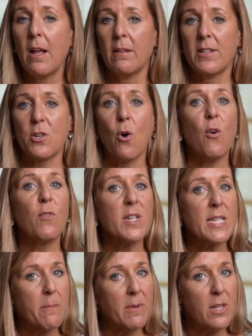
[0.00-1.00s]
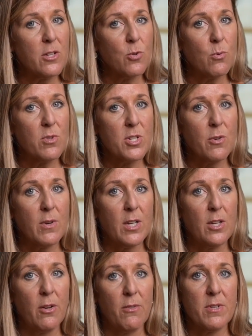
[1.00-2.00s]
Let's go over some of the tools you can
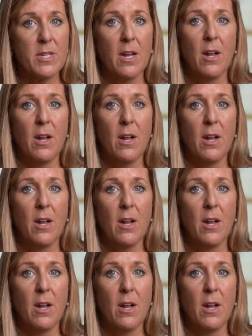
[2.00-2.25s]
use.